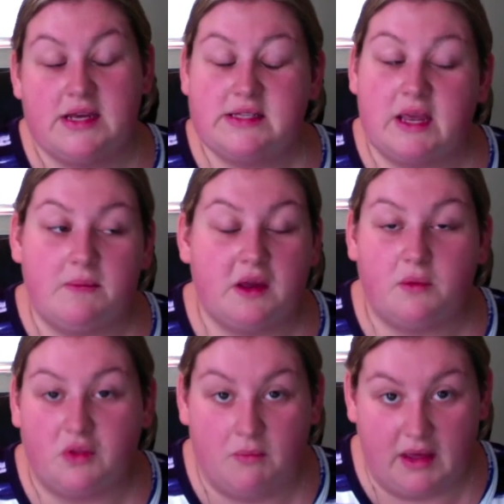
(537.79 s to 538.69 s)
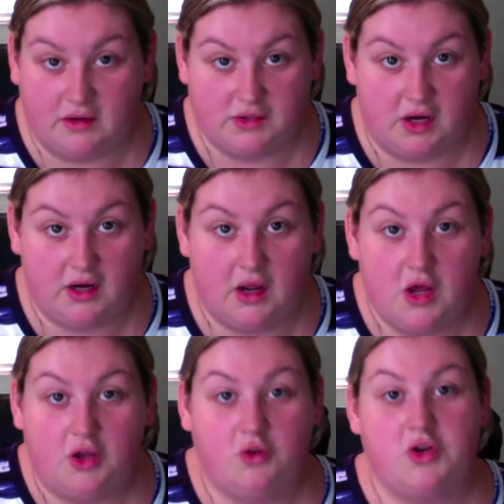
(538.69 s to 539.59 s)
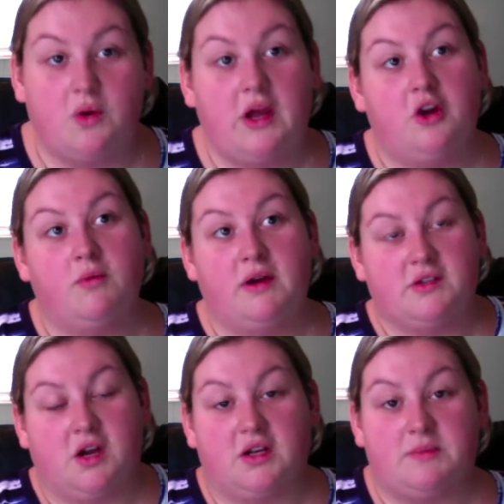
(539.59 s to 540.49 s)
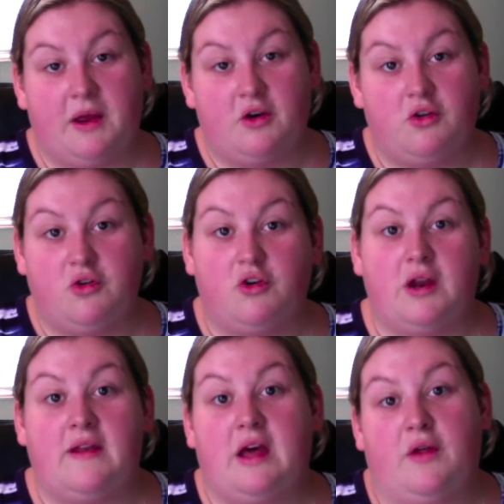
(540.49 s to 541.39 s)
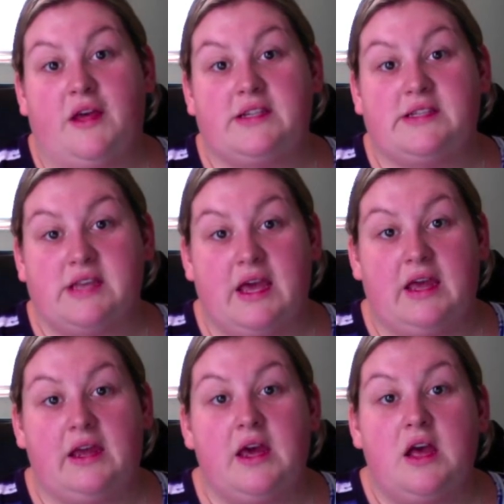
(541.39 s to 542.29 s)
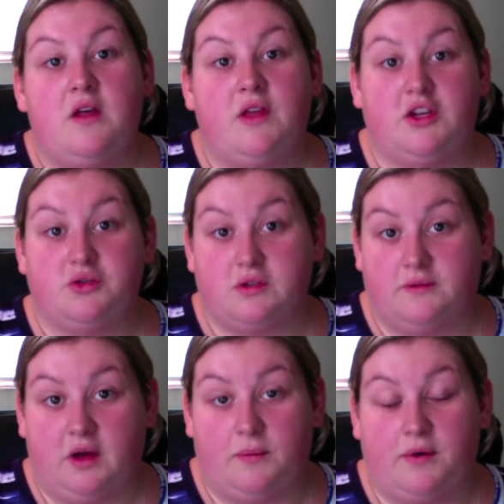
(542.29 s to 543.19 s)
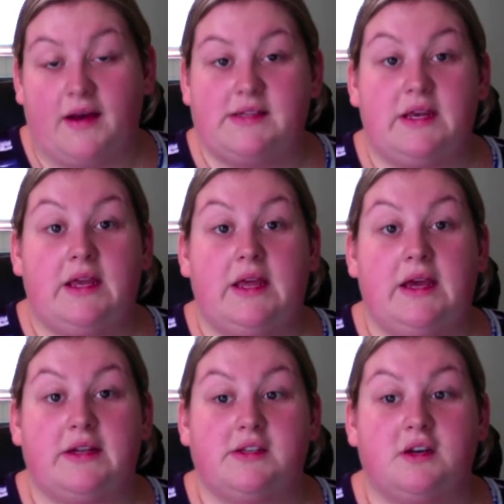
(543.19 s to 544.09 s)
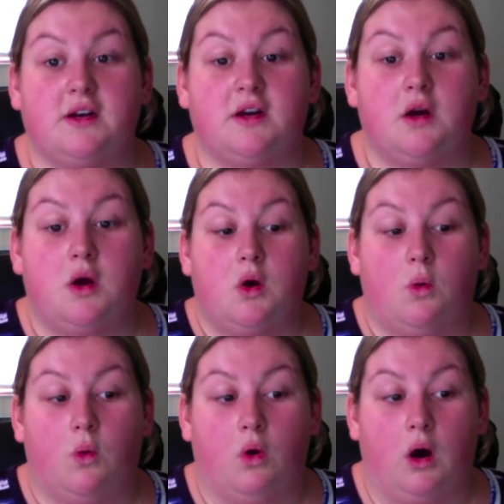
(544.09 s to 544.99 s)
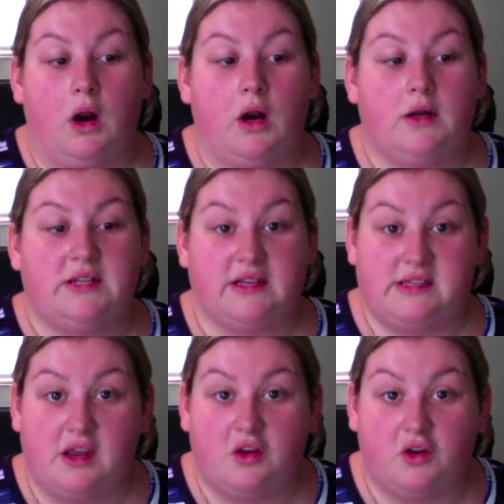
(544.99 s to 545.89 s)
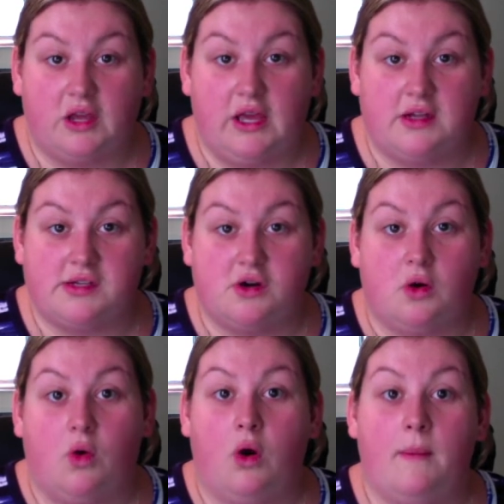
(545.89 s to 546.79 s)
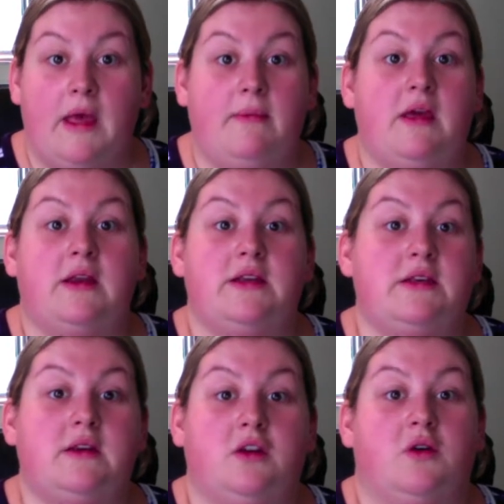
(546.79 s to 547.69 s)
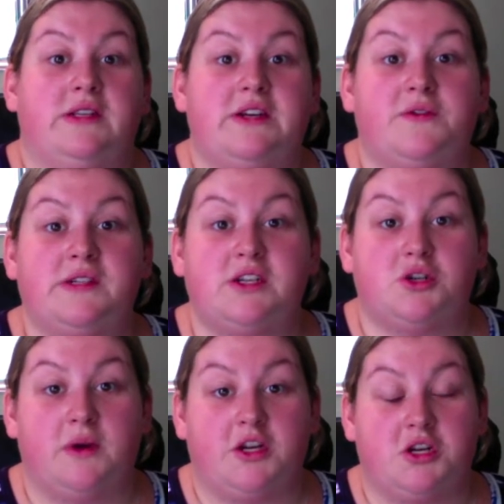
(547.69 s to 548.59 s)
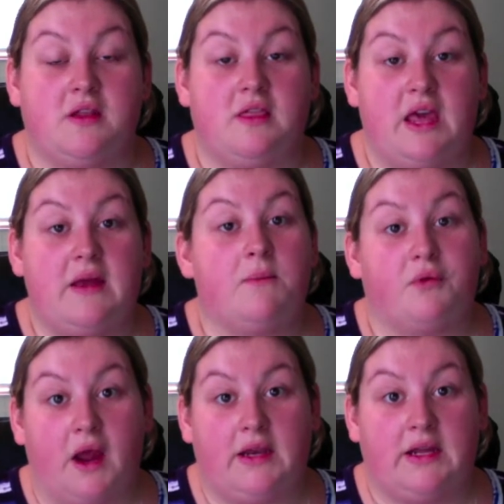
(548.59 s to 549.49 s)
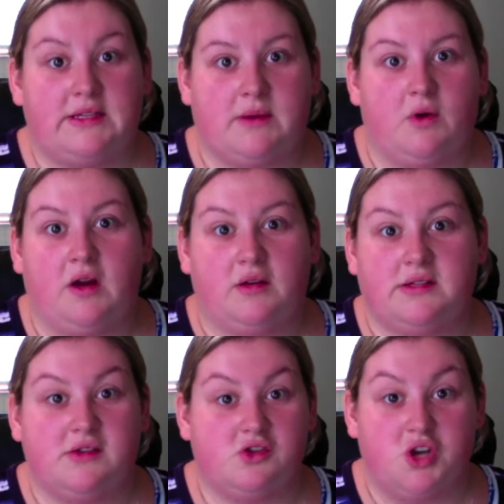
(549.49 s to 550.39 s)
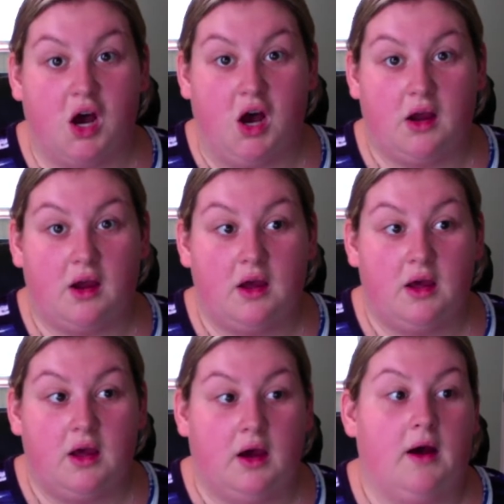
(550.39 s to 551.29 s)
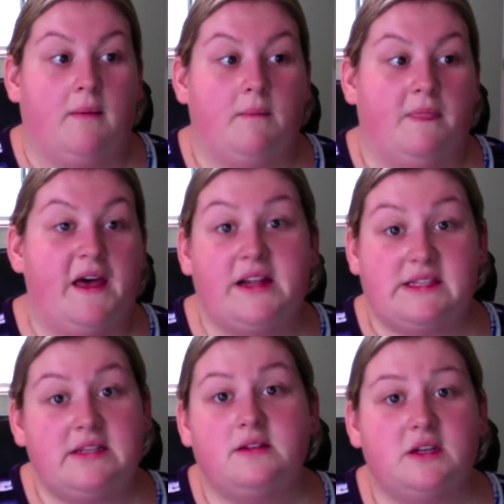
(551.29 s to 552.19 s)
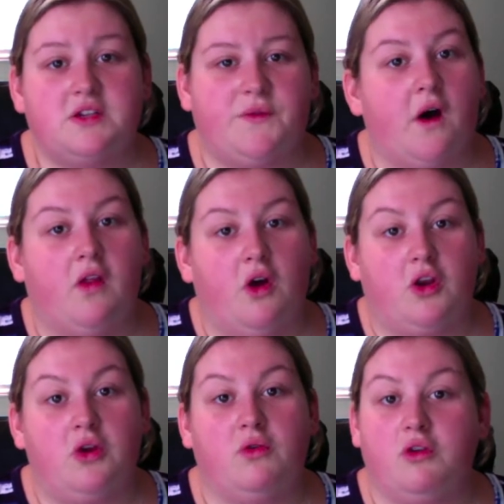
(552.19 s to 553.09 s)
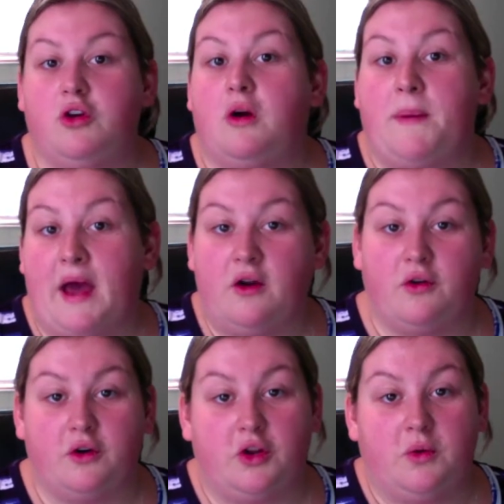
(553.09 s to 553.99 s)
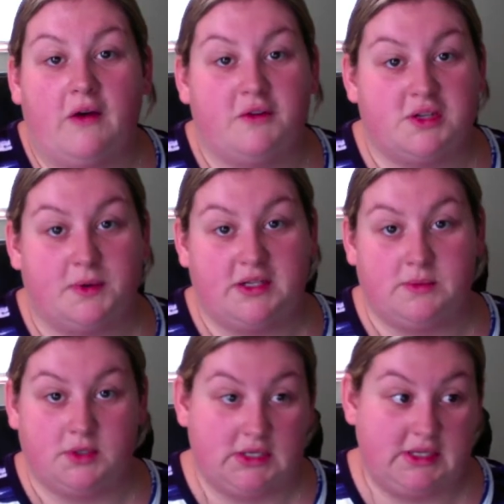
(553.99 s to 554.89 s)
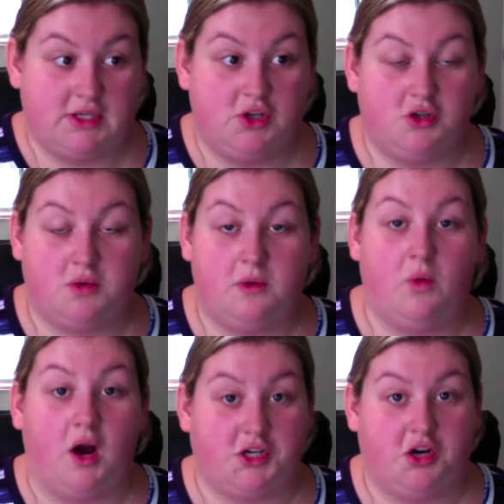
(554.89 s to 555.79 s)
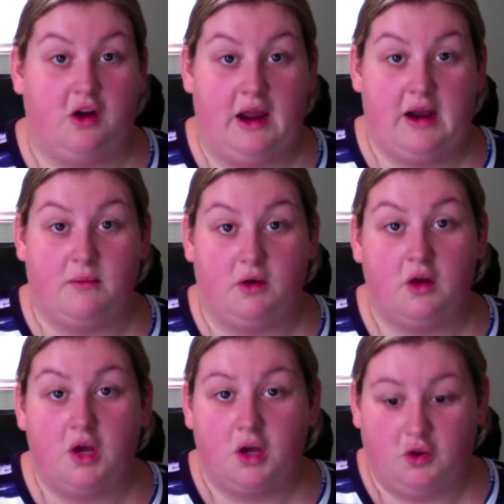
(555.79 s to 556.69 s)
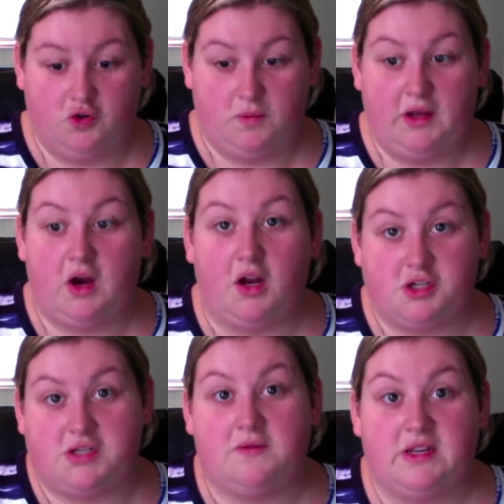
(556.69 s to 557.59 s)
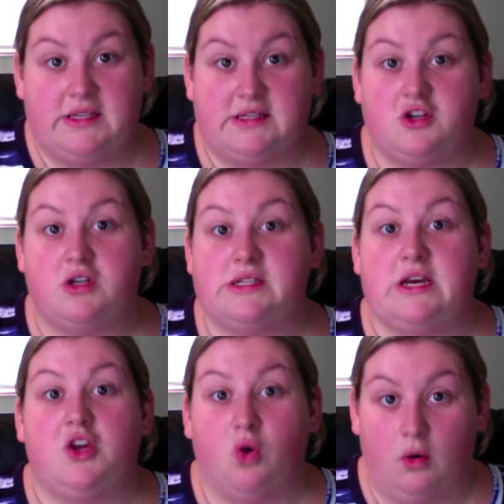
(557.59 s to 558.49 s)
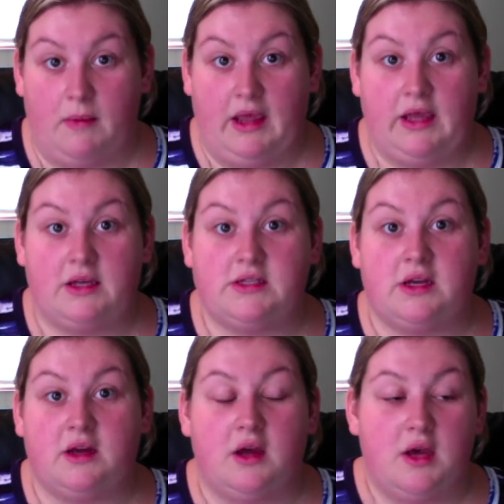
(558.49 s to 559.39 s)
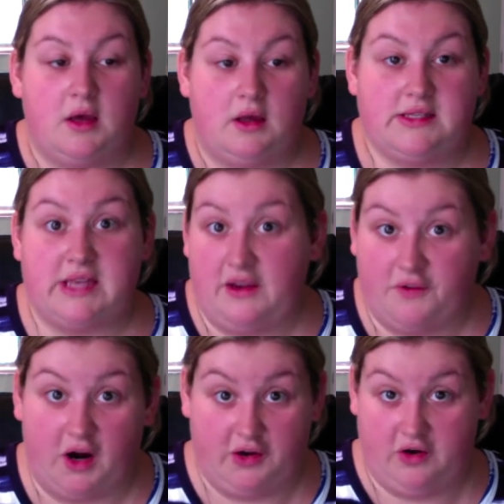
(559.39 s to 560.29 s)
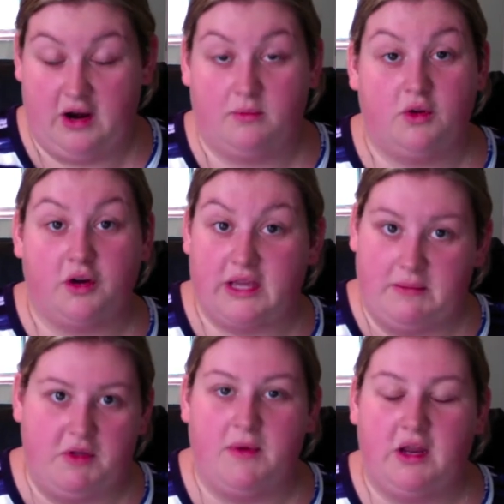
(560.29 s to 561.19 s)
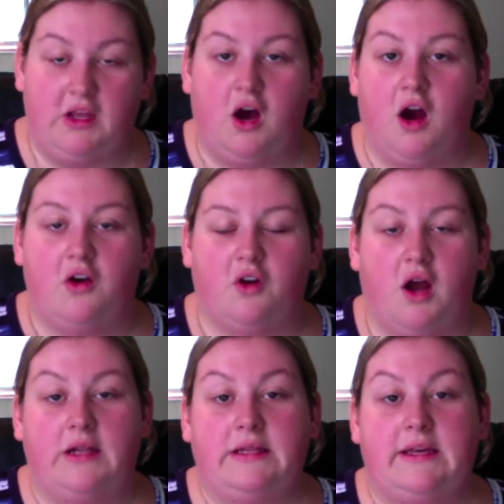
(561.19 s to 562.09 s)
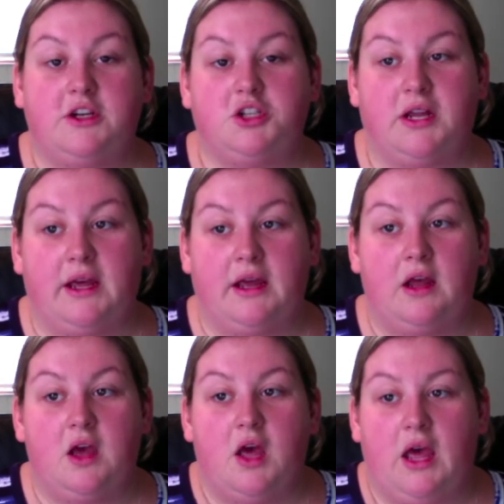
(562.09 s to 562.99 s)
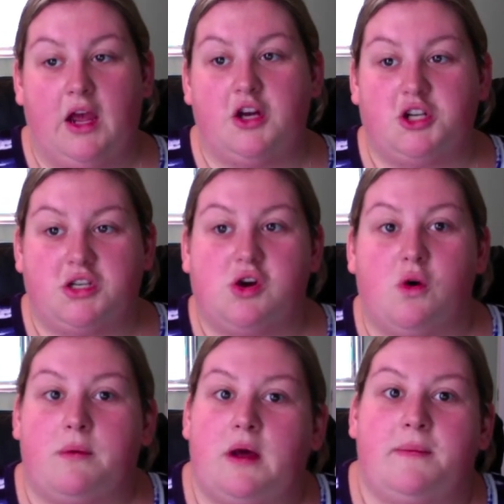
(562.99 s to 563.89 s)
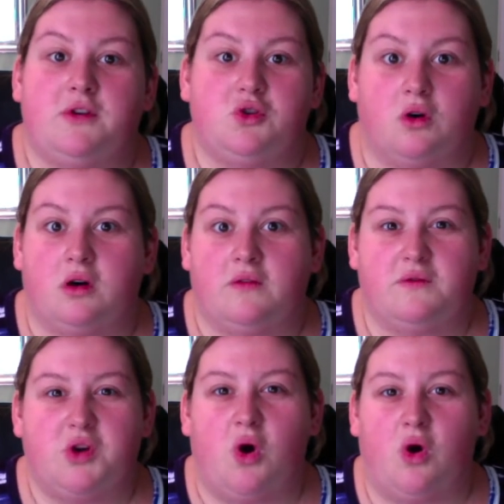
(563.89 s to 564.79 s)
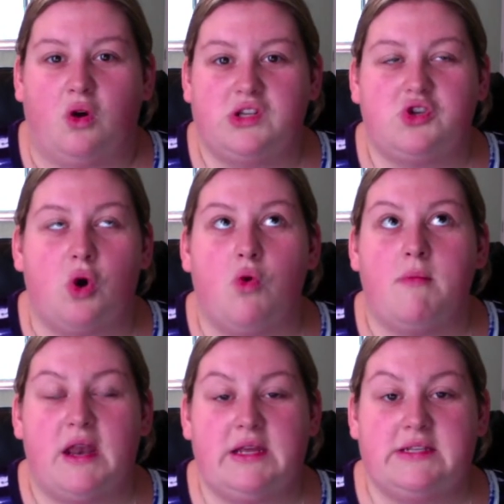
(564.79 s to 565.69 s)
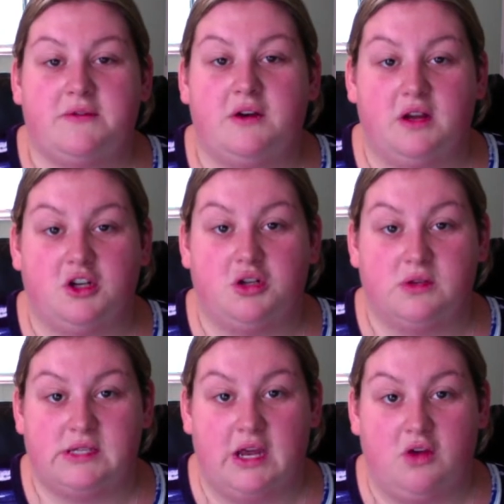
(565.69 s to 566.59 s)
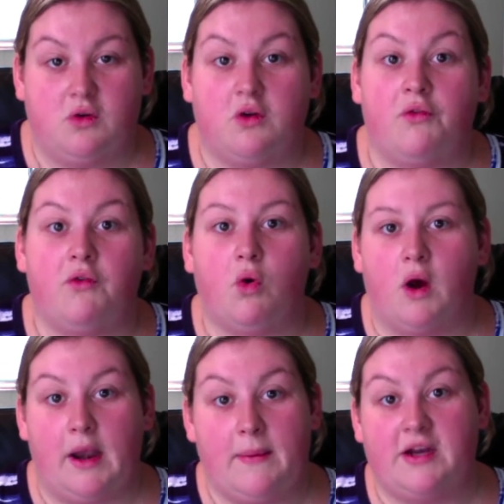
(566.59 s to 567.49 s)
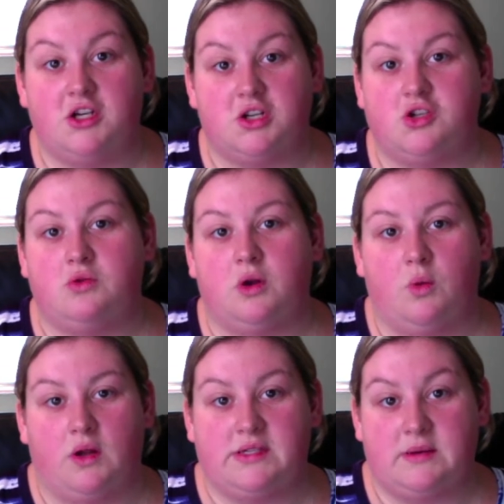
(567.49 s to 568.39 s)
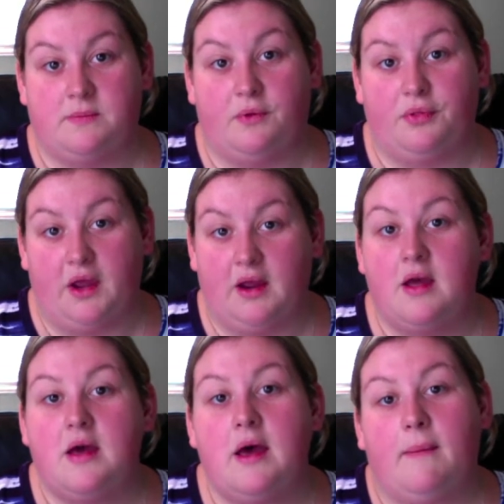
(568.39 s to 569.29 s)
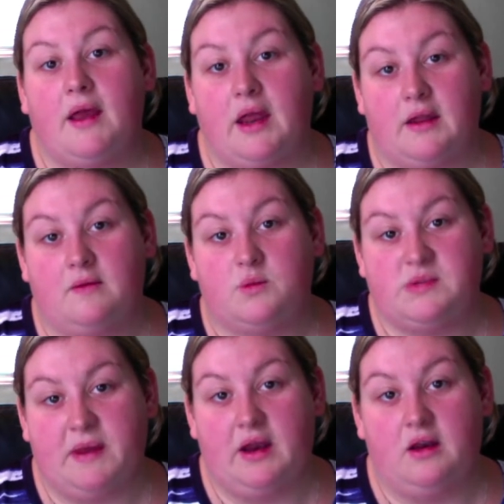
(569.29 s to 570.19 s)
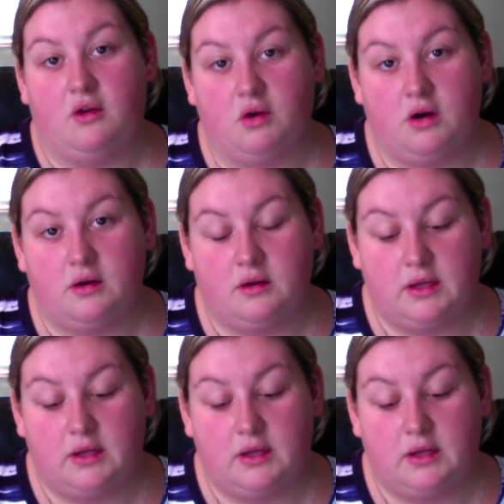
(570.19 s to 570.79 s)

Same thing with a male dog. You don't get your male dog spayed or neutered, and now that say they do develop prostate cancer or testicular cancer, or maybe in a different situation, they impregnate someone else's dog. That still does fall on you. You're a pet owner. You have responsibilities, and you should be watching your animal. You should be conscious of the decisions that you're making to safeguard your animal or keep them in a yard or on a leash. And it could just open up a door of so many different issues that you could avoid by just doing one simple thing, by getting them spayed and neutered.